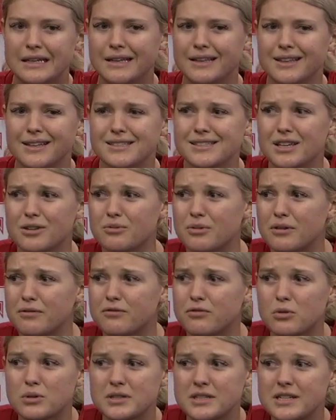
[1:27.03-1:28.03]
I think it's like, what,
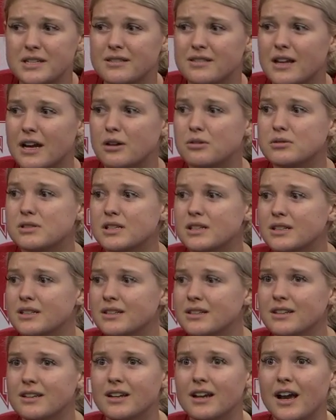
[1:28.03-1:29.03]

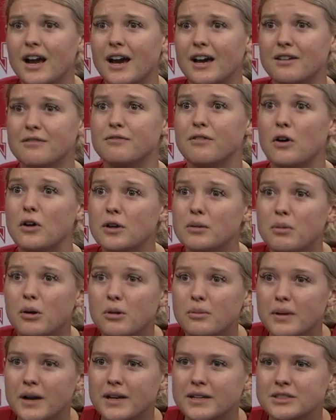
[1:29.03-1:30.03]
14,000 at a
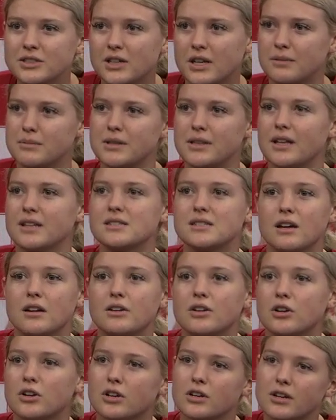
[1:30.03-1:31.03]
volleyball match? I mean, that's
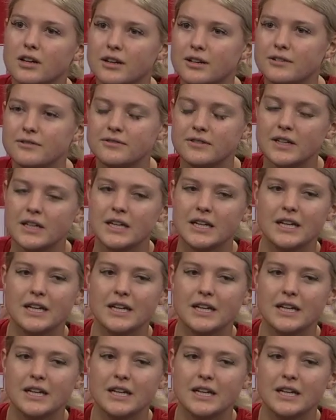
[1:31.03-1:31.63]
unheard of.